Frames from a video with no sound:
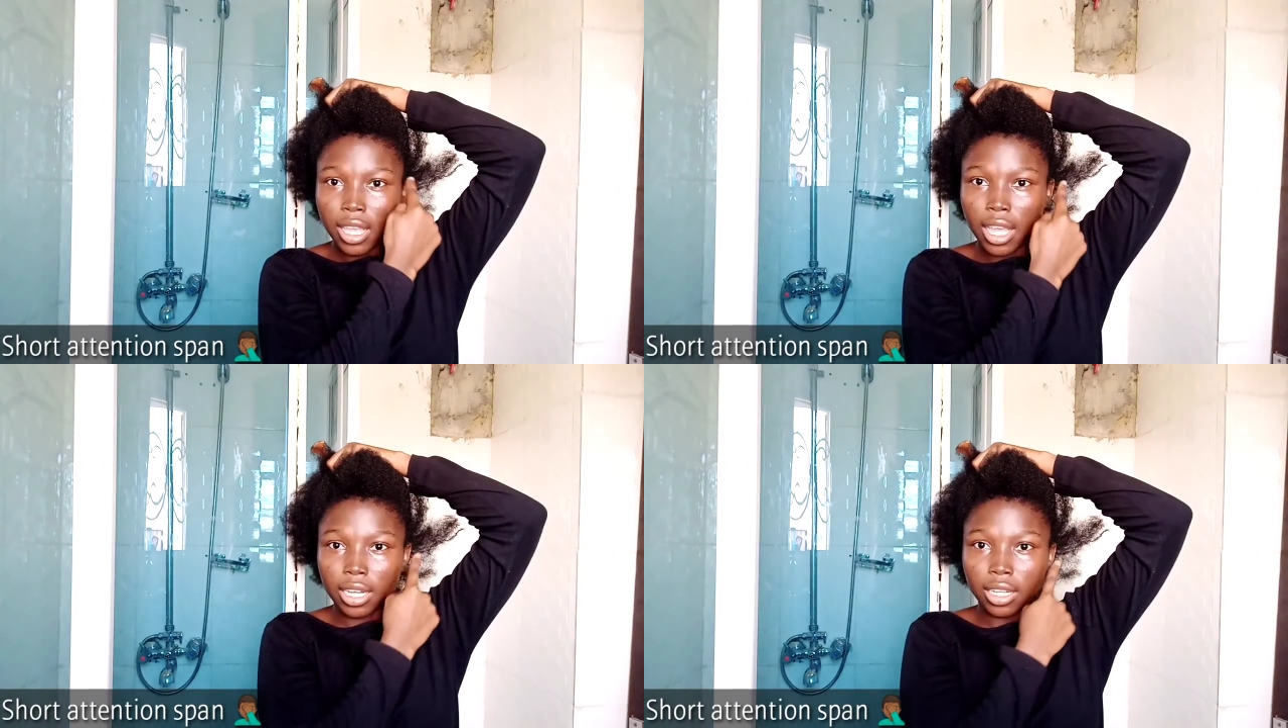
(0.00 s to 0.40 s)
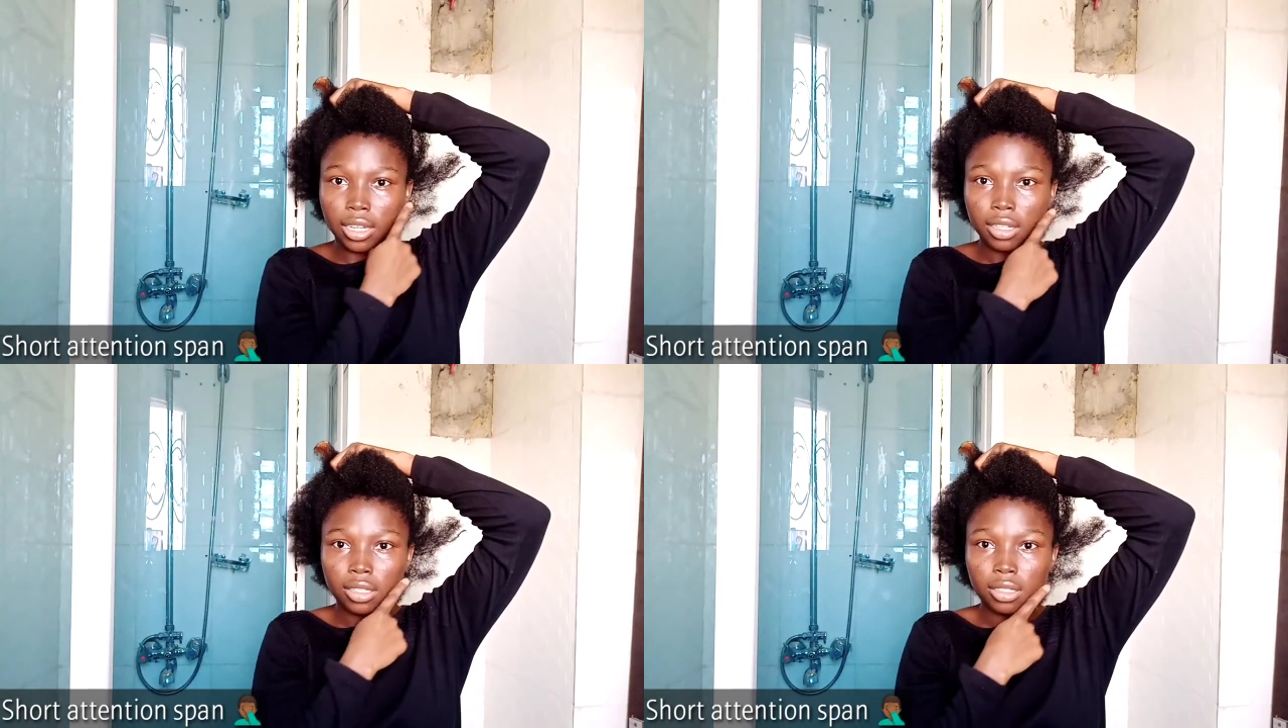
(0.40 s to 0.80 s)
and
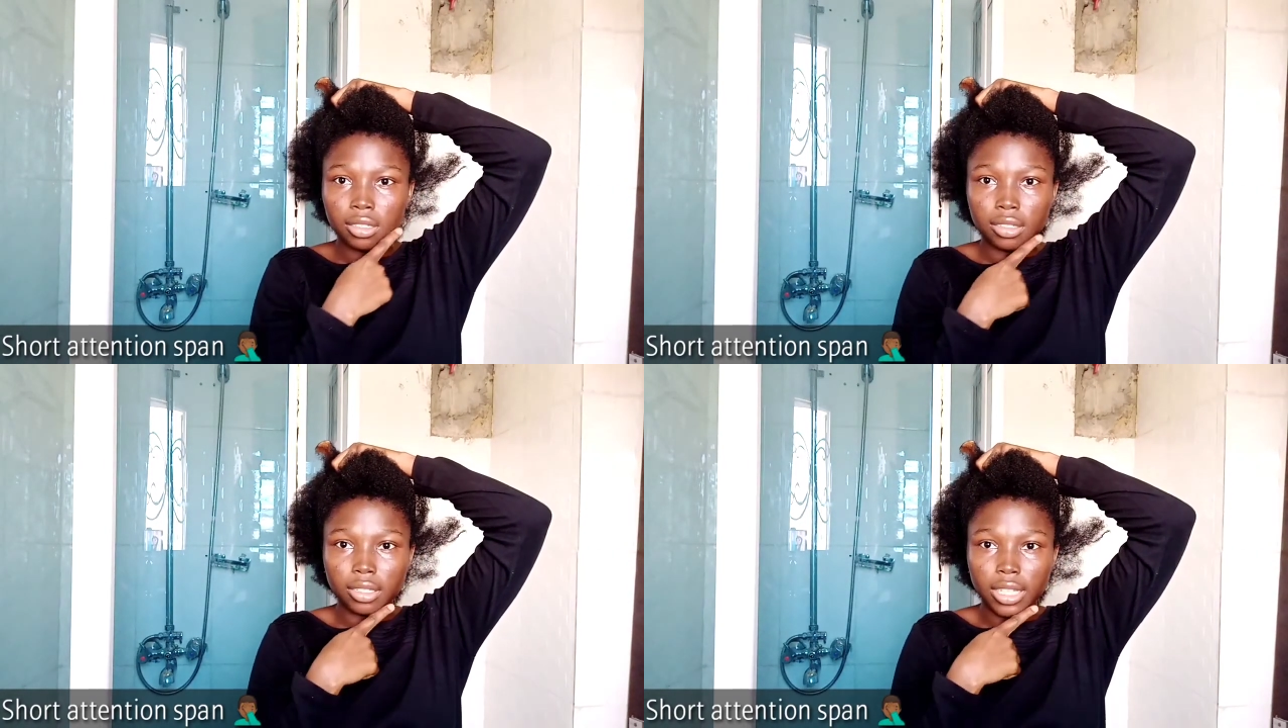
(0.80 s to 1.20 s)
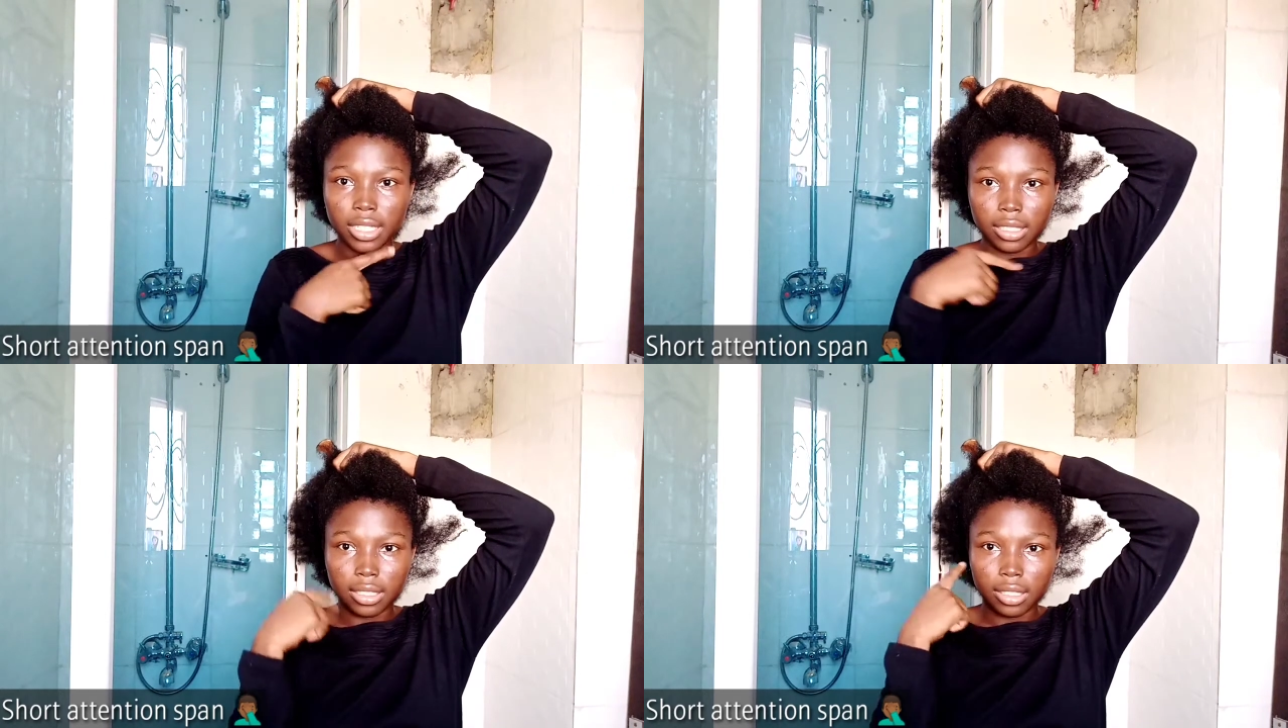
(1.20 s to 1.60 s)
then
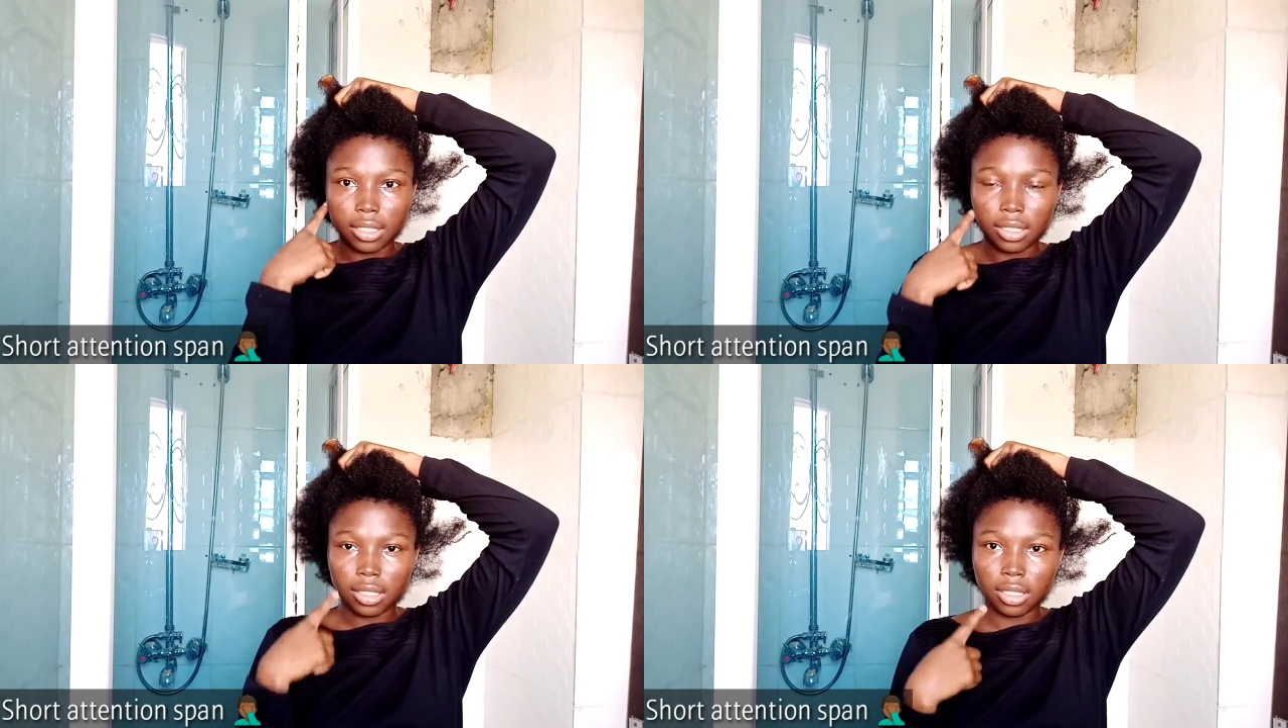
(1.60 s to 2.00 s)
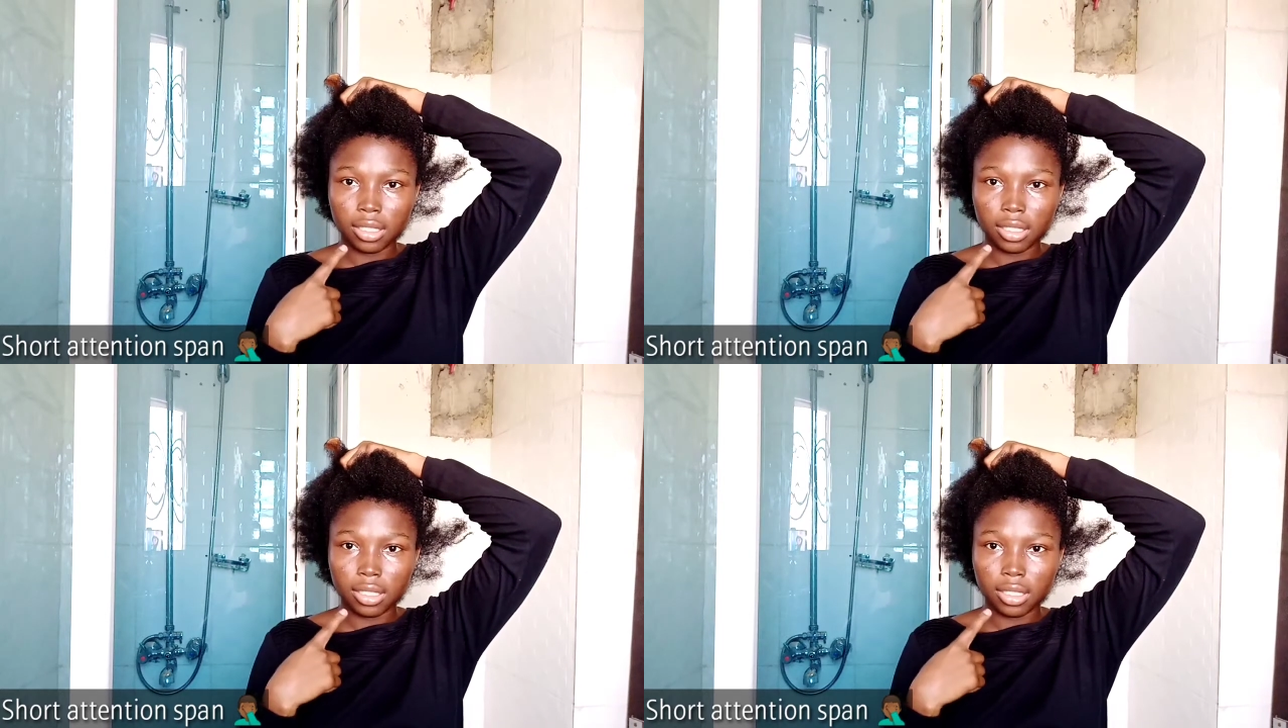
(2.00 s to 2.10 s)
like this.